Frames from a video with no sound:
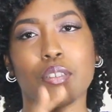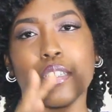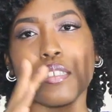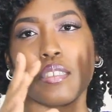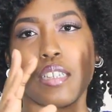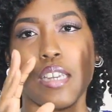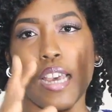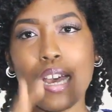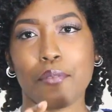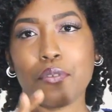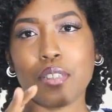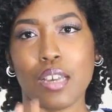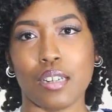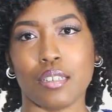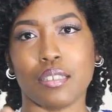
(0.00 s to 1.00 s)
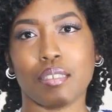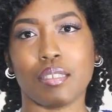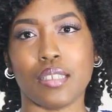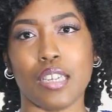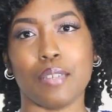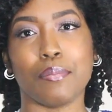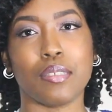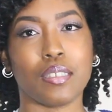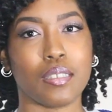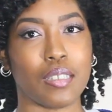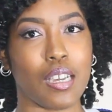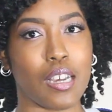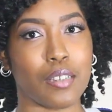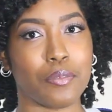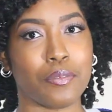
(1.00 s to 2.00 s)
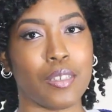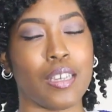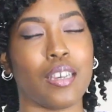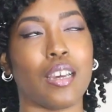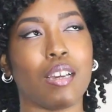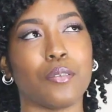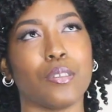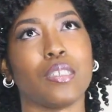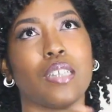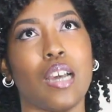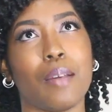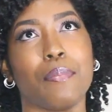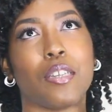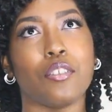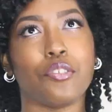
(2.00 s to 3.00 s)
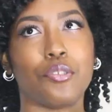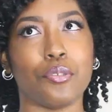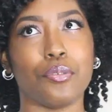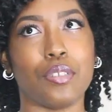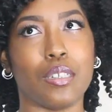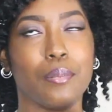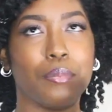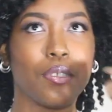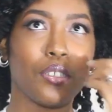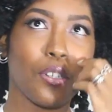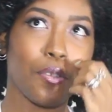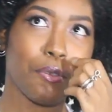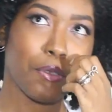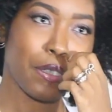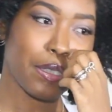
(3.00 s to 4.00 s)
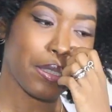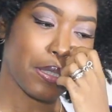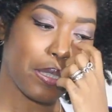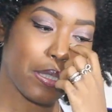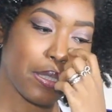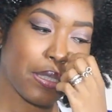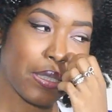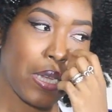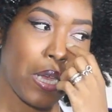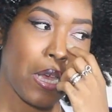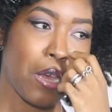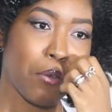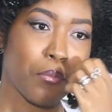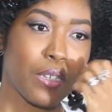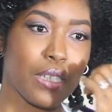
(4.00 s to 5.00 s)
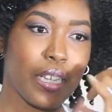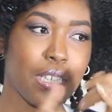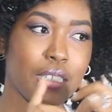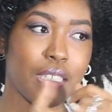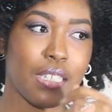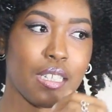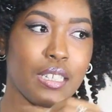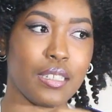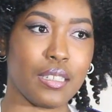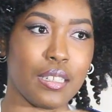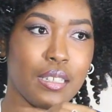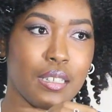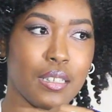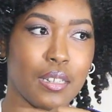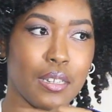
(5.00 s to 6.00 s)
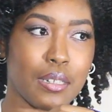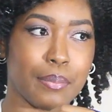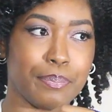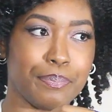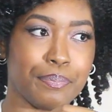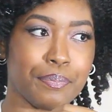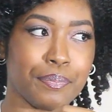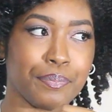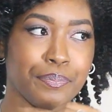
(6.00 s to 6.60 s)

Like they have a lot of the same stuff every time they do them. So for instance, when they did the um,